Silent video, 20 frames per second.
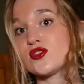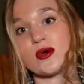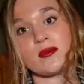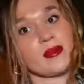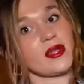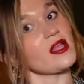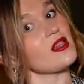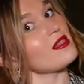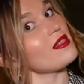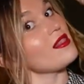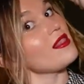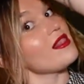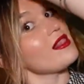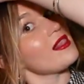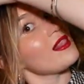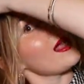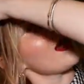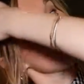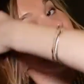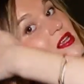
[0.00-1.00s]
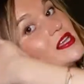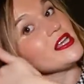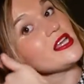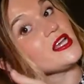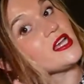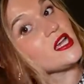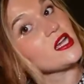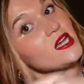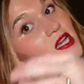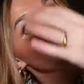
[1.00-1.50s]
So I'm like, let
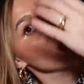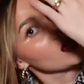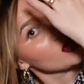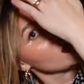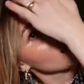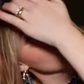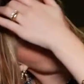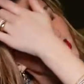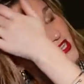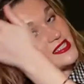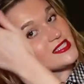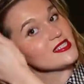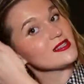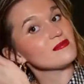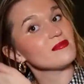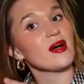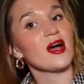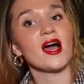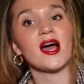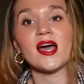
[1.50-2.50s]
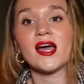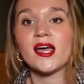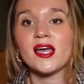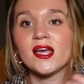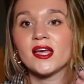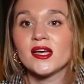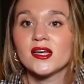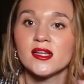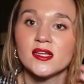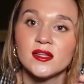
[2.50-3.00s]
me dice in
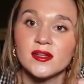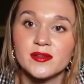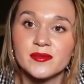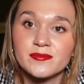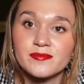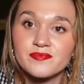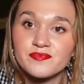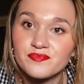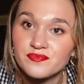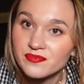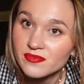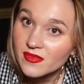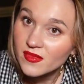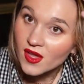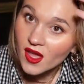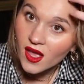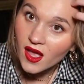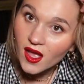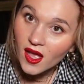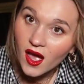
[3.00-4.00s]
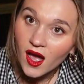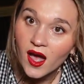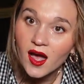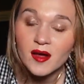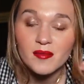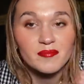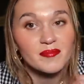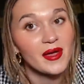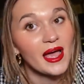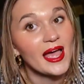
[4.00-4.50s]
my
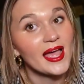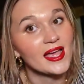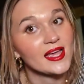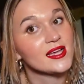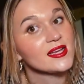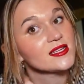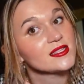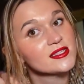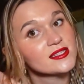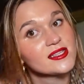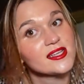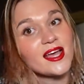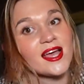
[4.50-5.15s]
bangs